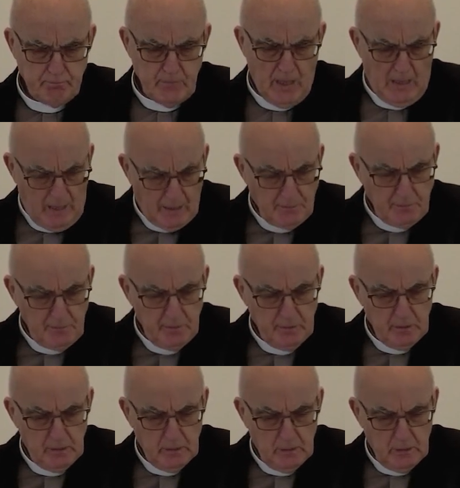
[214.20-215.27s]
And
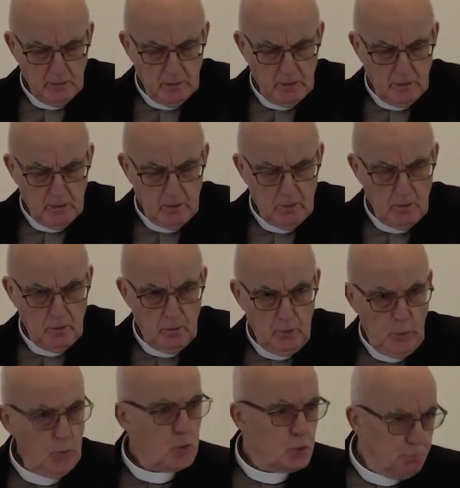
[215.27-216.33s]

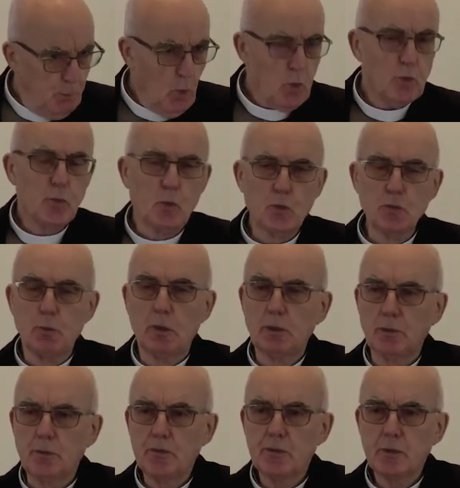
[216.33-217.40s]
who spoke those
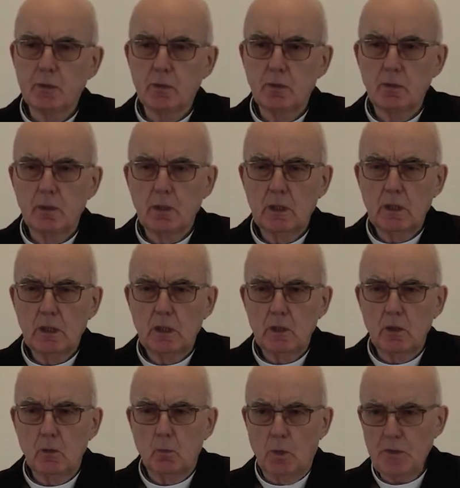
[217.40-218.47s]
words?
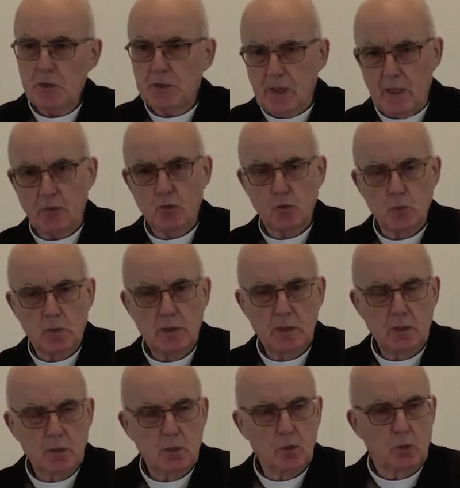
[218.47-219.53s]
Was it actually
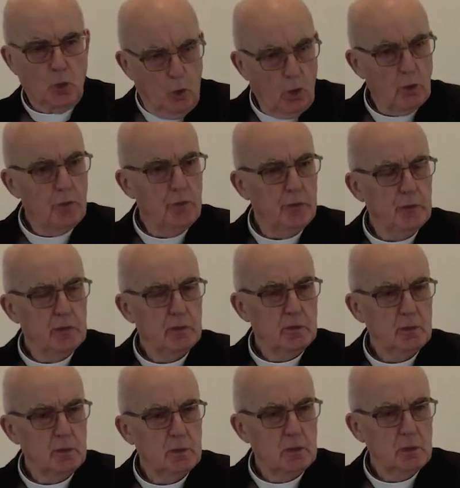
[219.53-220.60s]
God
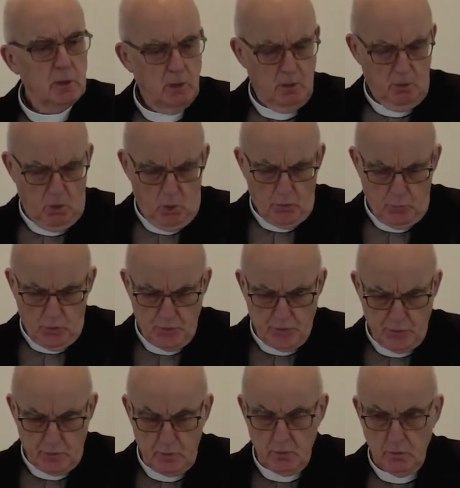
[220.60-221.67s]
or was
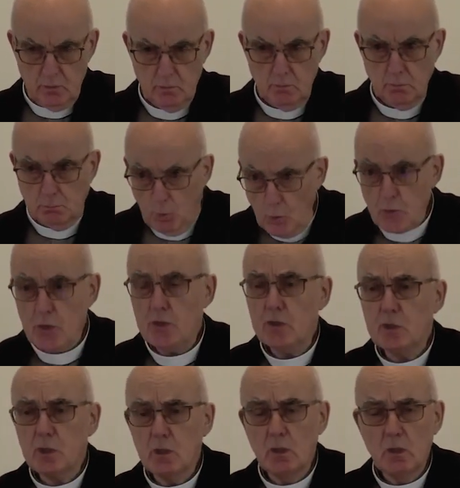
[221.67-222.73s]
it
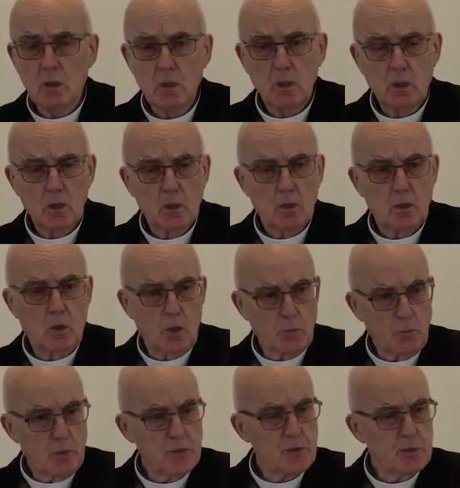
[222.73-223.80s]
Moses or
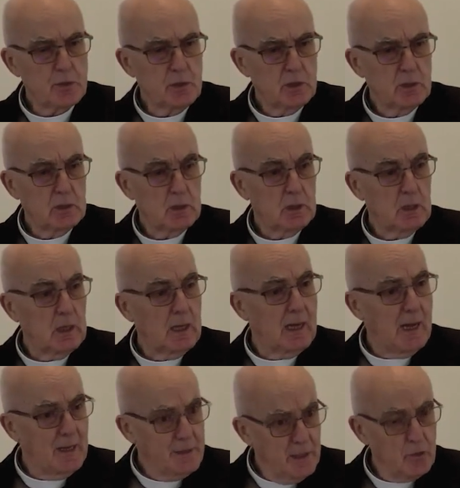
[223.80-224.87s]
was it
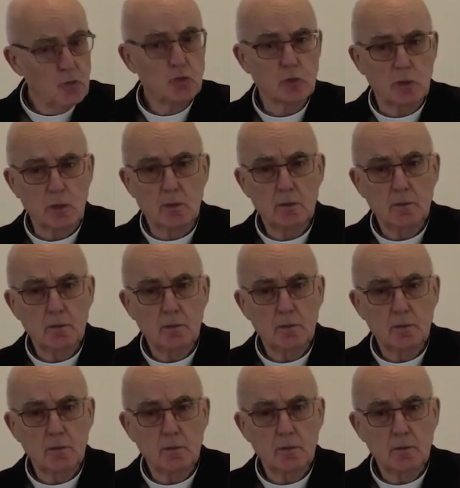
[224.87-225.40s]
an angel?